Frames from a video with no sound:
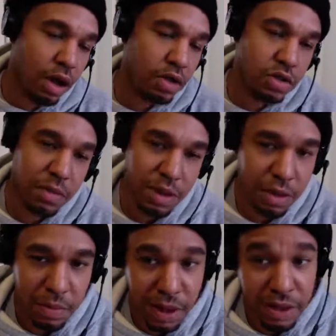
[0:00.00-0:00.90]

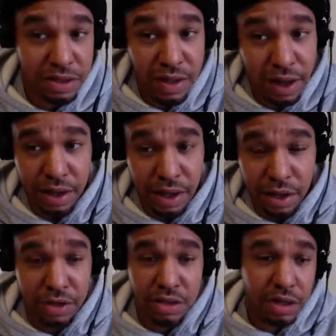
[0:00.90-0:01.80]
ultimately, man, it's not a
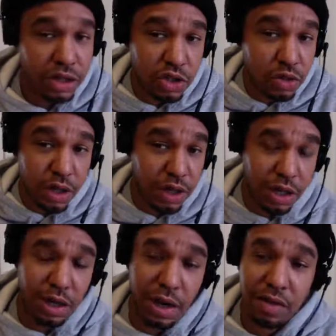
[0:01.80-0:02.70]
guarantee that you're going to
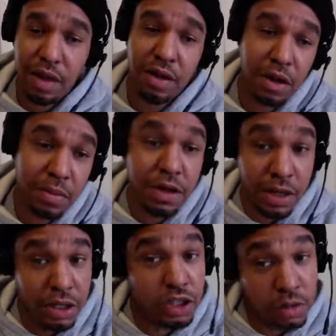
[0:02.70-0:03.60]
get it at that number.
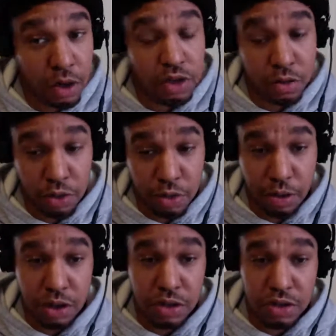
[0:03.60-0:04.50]
It is smart to
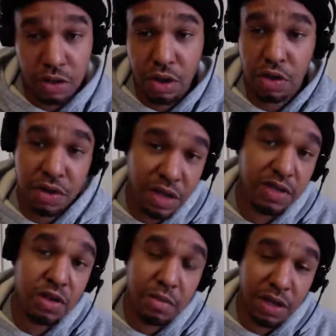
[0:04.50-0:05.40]
pre-purchase it though, because
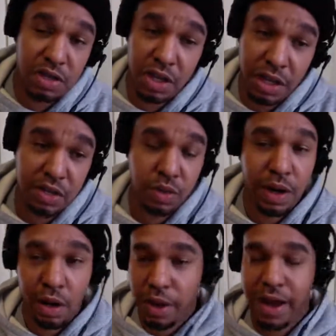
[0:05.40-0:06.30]
that's your best chance
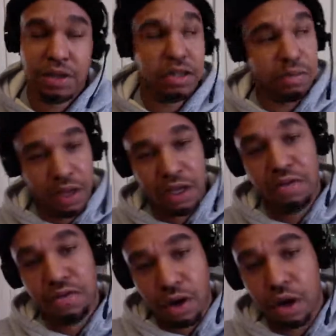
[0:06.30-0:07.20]
without actually being
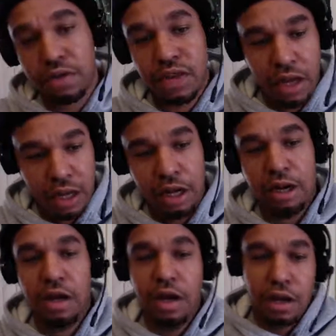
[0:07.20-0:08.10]
involved in
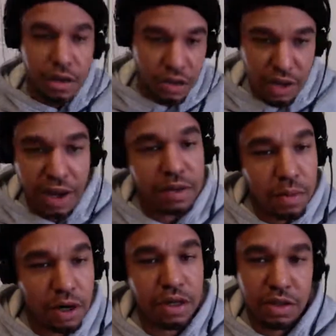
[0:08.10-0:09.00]
the stock
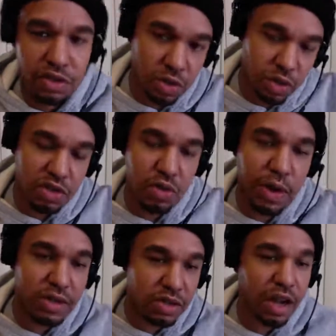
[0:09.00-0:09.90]
market. It's a reason
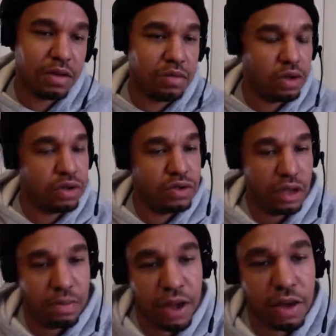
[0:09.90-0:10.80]
why stockbrokers
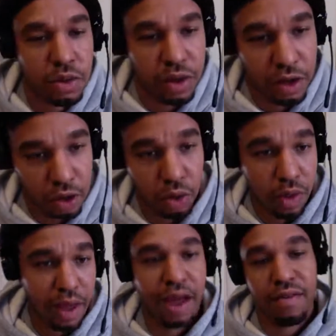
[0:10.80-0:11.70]
get paid what they do.
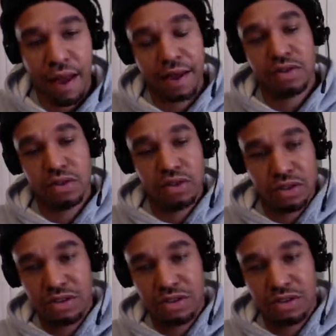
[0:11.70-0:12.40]
They have access to